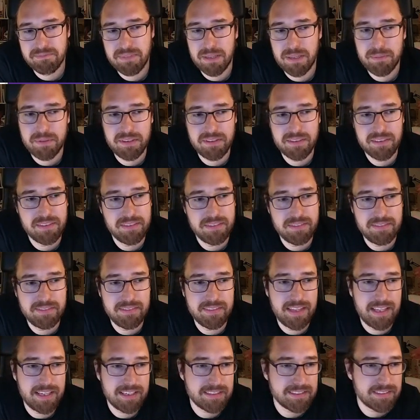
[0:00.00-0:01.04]
maybe
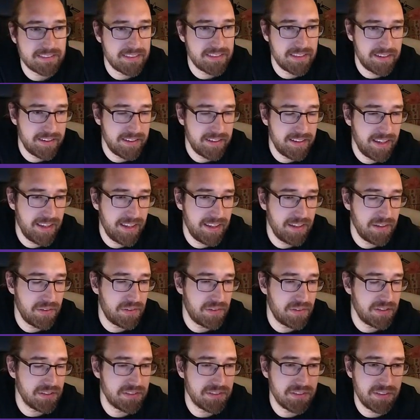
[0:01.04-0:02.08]
next Saturday
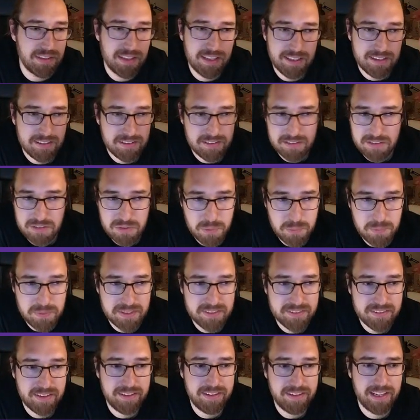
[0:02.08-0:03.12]
or also like in 2
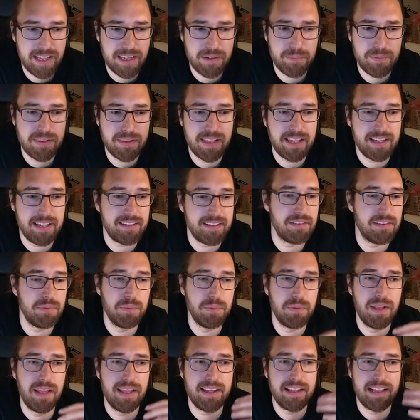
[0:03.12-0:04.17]
weeks Saturday, I will like
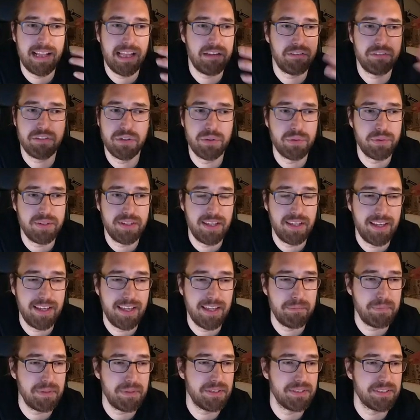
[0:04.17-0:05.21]
do like live coding
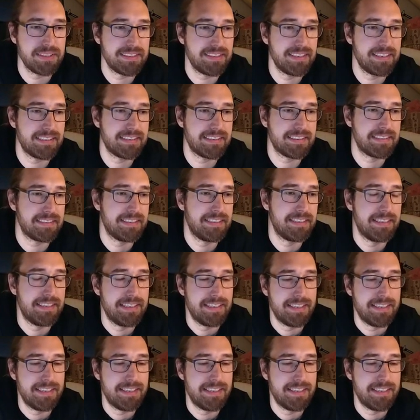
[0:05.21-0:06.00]
again because that's